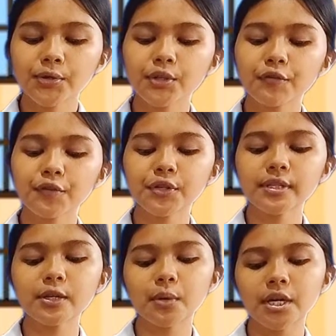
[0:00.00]
So the
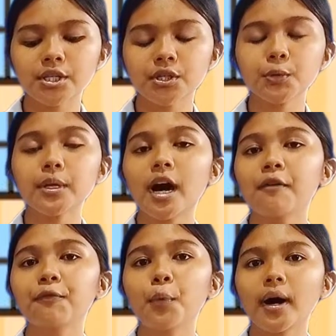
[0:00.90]
first equation, we
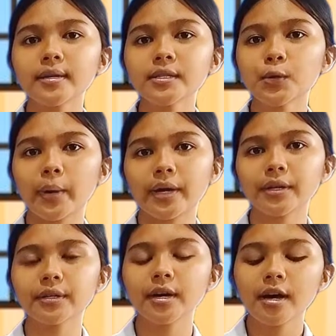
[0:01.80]
have y
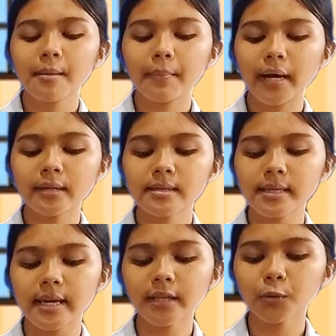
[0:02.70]
squared minus
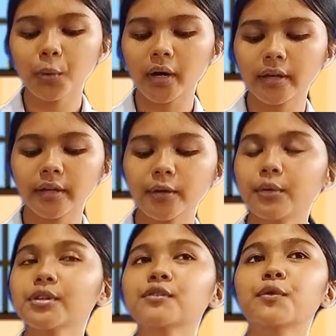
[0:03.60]
8y
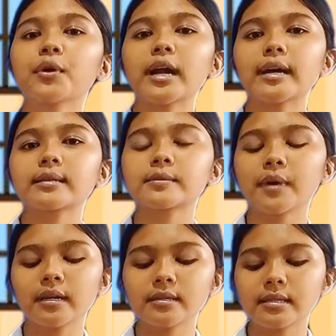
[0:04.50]
equals 4x
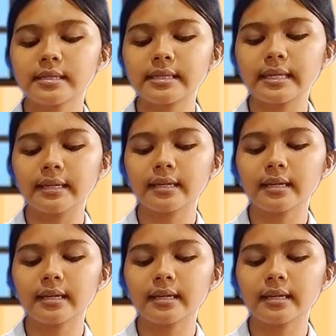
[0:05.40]
minus 16.